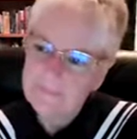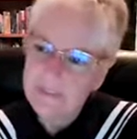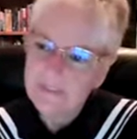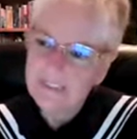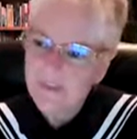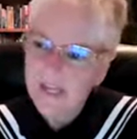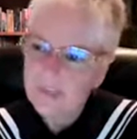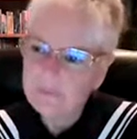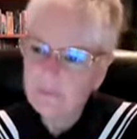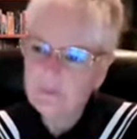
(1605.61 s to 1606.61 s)
and
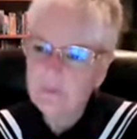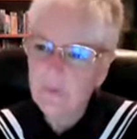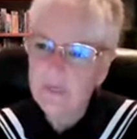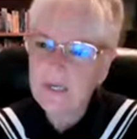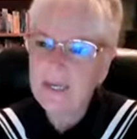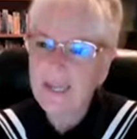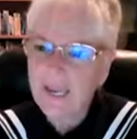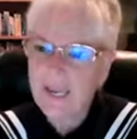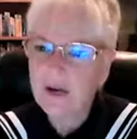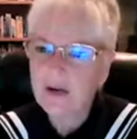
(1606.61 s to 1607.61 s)
developed for
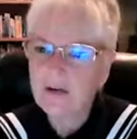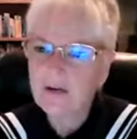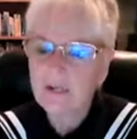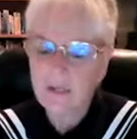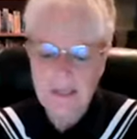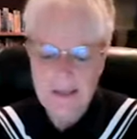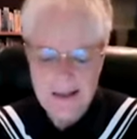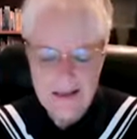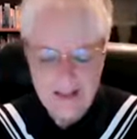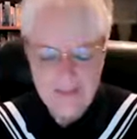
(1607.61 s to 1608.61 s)
care
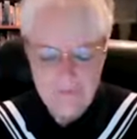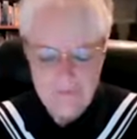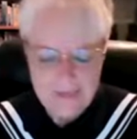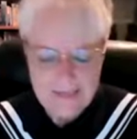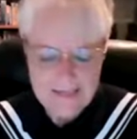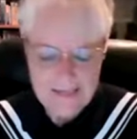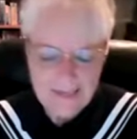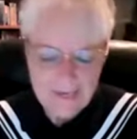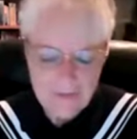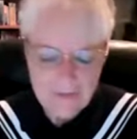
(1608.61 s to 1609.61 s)
of
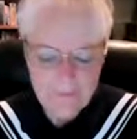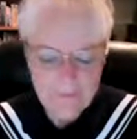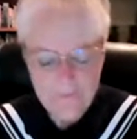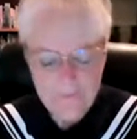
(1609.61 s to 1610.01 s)
caregivers,